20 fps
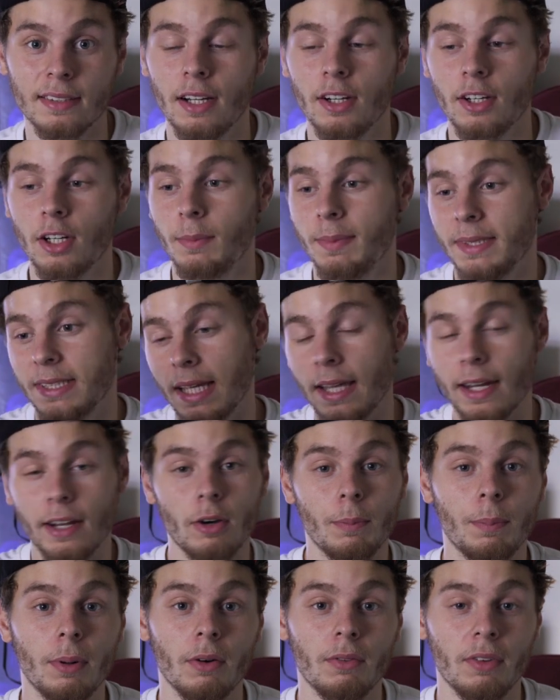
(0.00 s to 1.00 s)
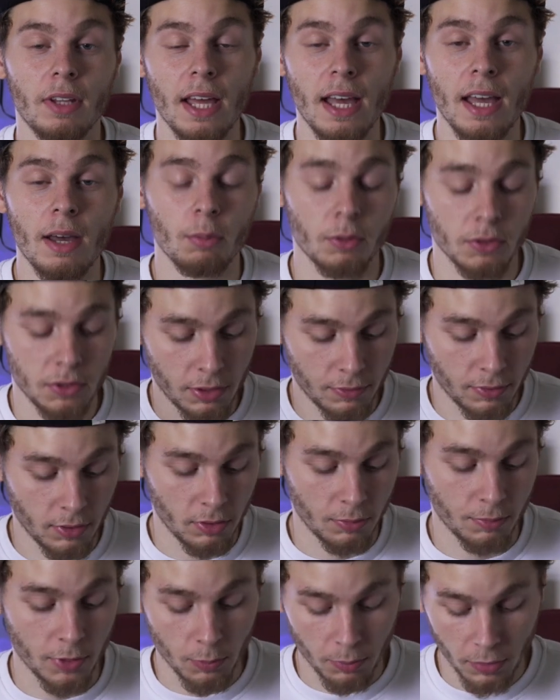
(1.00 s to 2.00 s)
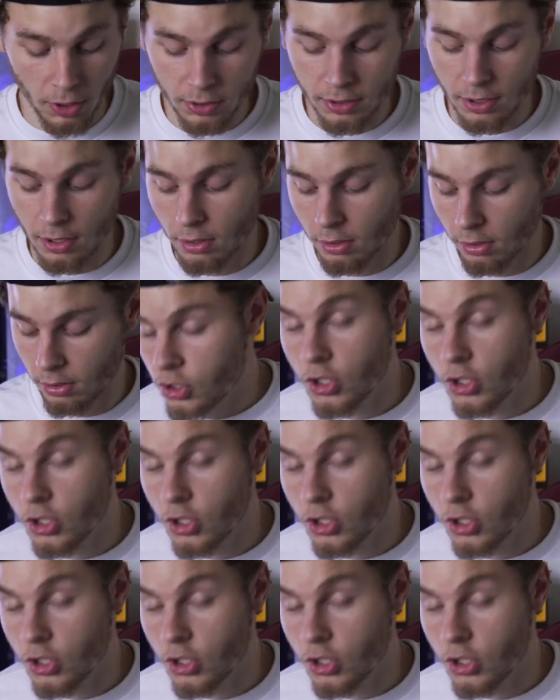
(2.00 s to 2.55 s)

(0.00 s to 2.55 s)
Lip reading: I'm going to be setting it up over there once I've unboxed it all.